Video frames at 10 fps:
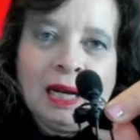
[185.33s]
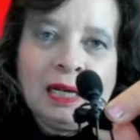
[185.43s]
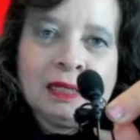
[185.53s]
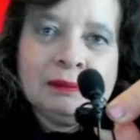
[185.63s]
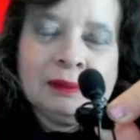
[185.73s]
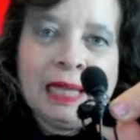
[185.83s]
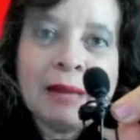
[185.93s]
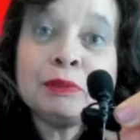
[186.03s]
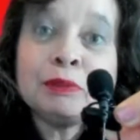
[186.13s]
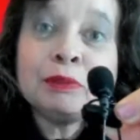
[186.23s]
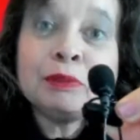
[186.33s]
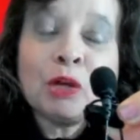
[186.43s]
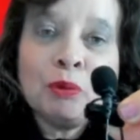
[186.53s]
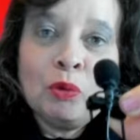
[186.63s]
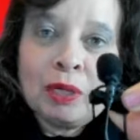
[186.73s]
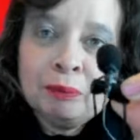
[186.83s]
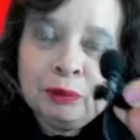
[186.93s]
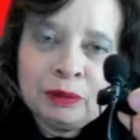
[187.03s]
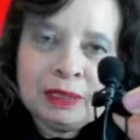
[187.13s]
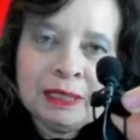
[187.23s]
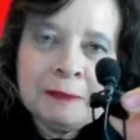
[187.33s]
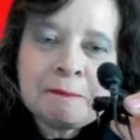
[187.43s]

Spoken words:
laptop or computer.